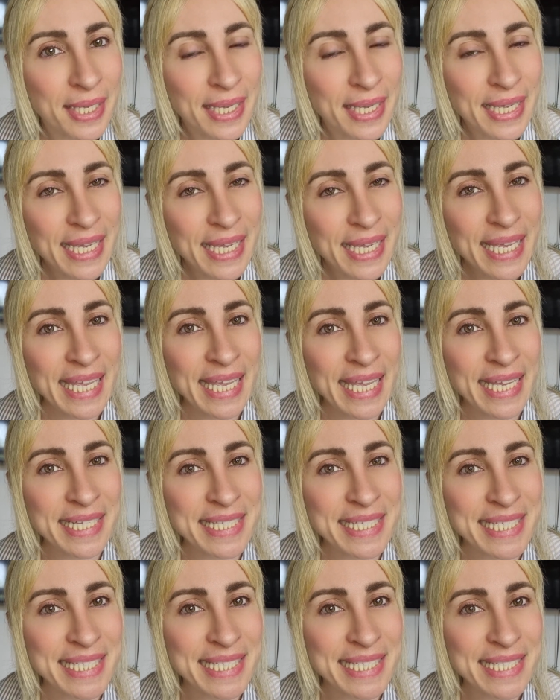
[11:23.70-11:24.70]

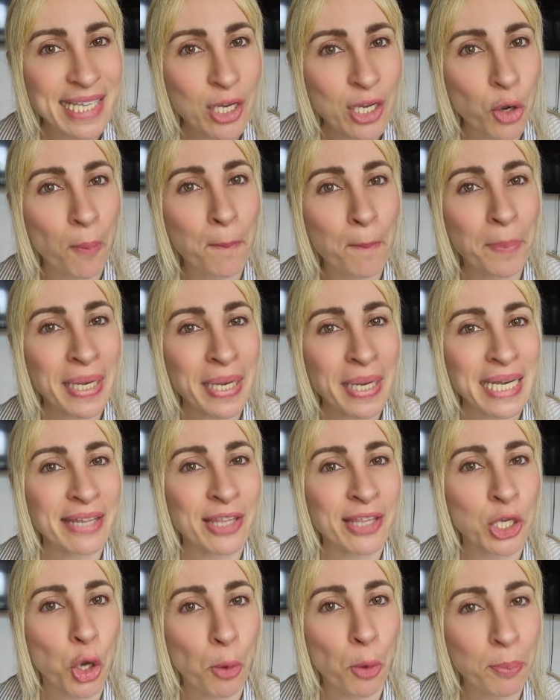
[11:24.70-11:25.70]
is completely
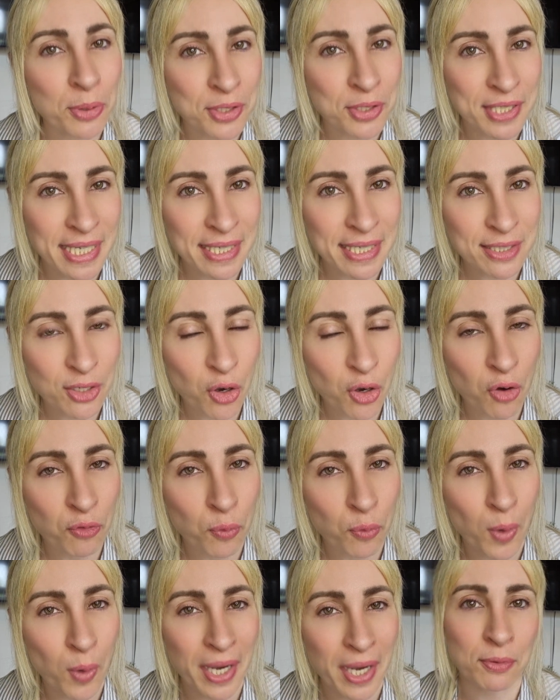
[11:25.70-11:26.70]
the opposite of
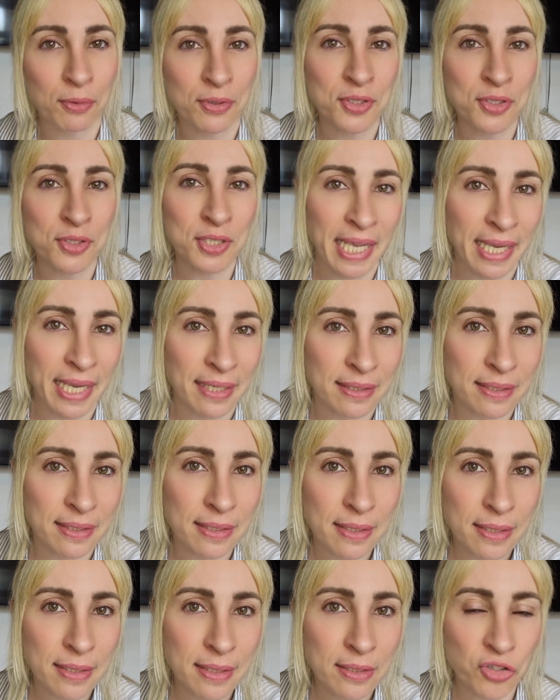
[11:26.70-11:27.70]
what he was saying.
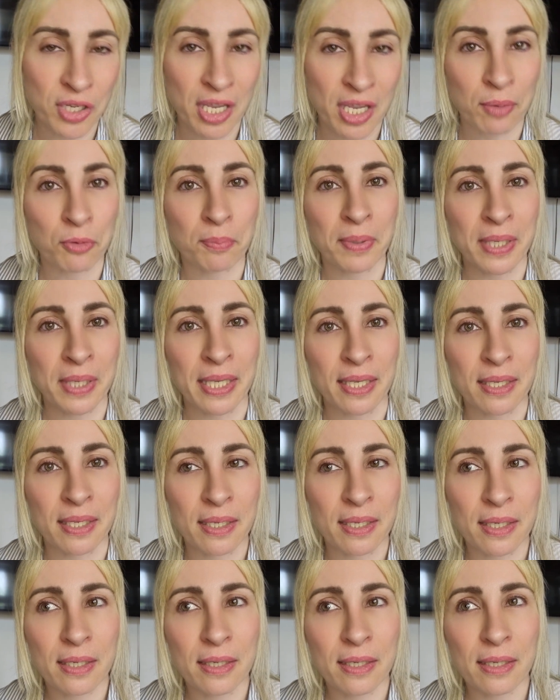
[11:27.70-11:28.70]
So he would be,
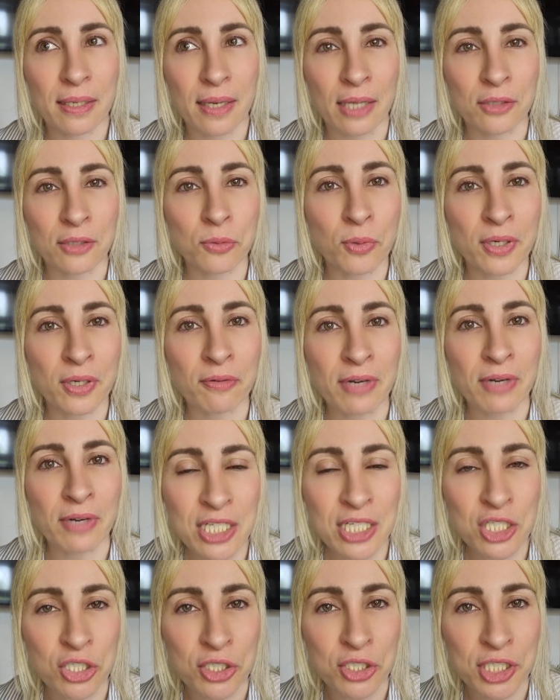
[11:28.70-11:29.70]
I don't want a
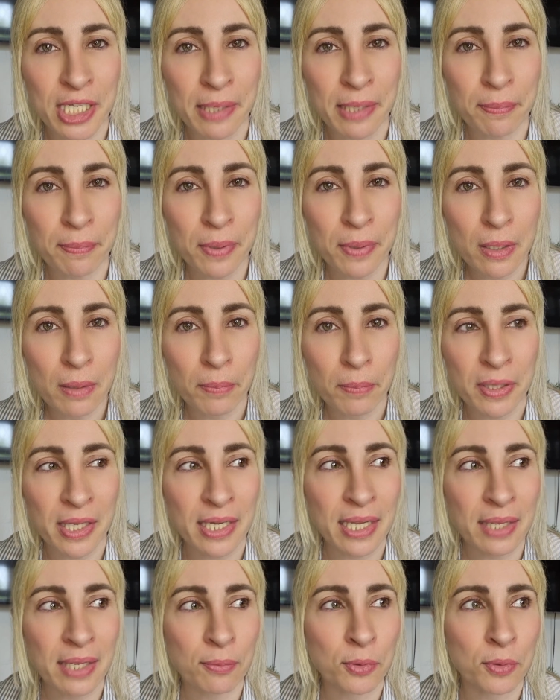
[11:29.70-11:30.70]
relationship, but then
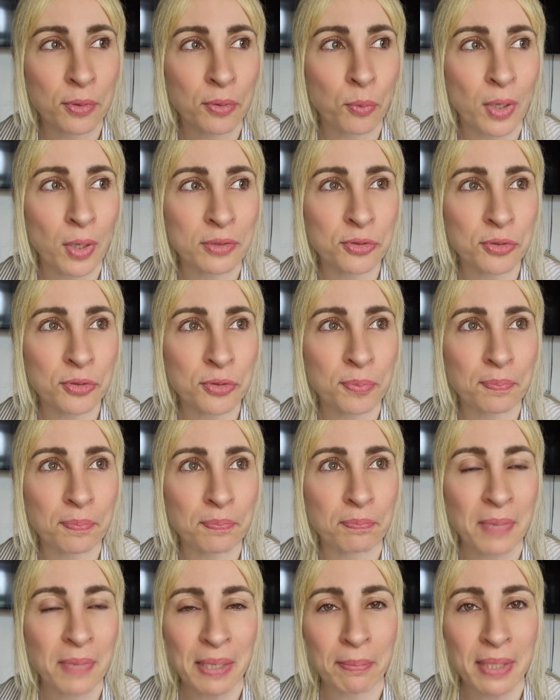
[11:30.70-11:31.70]
he will want to
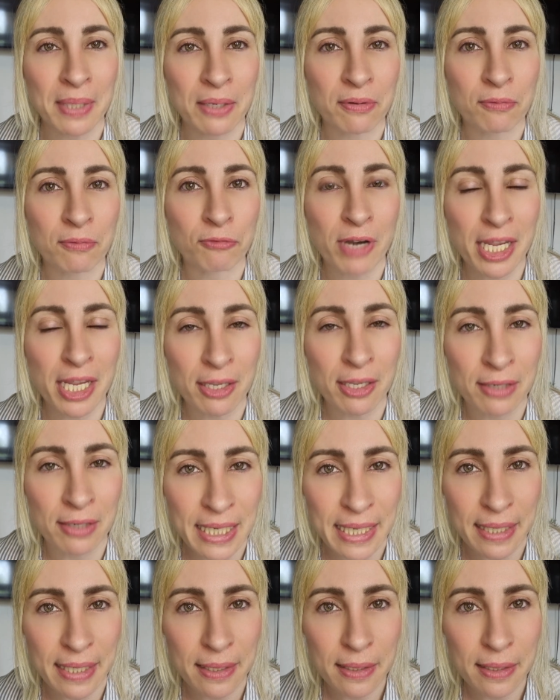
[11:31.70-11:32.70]
meet me regularly.